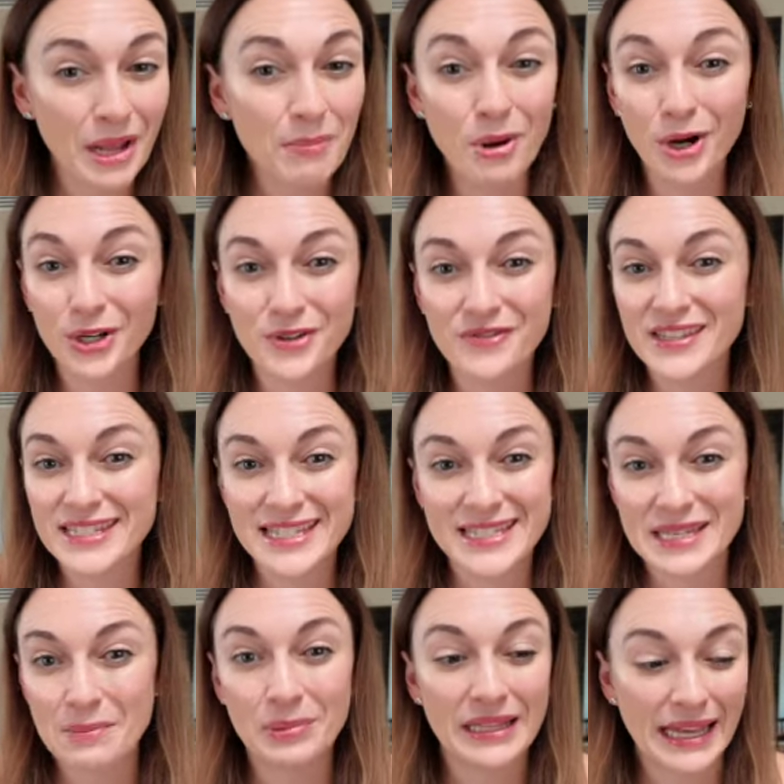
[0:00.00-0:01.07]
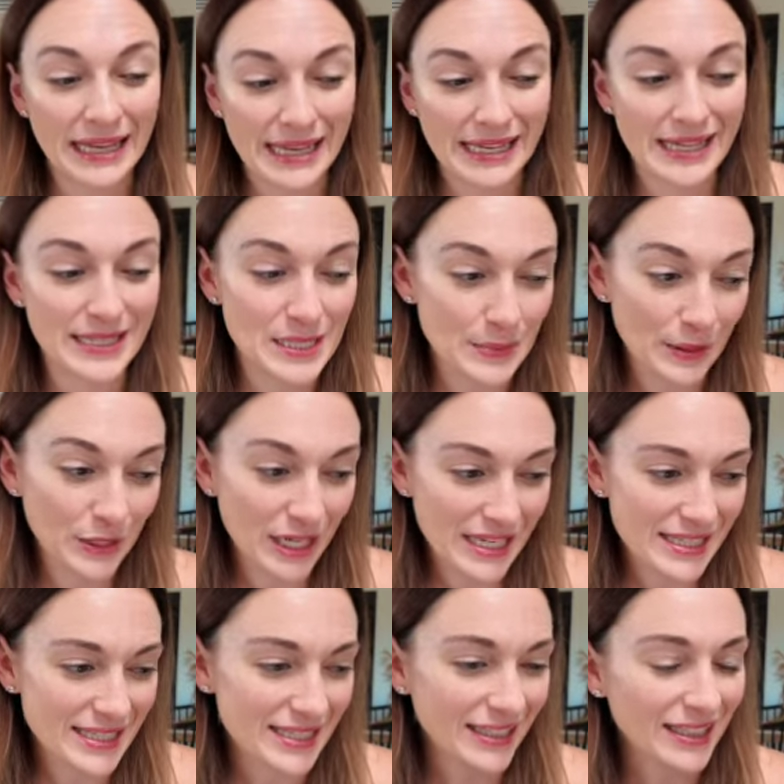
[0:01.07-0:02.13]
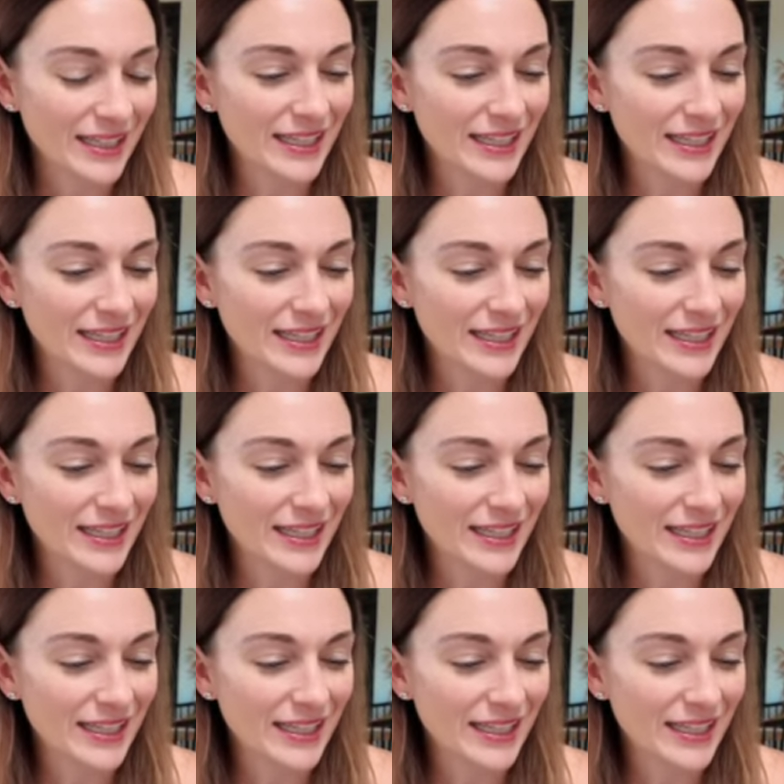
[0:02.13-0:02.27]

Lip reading: part of the Disney planning experience.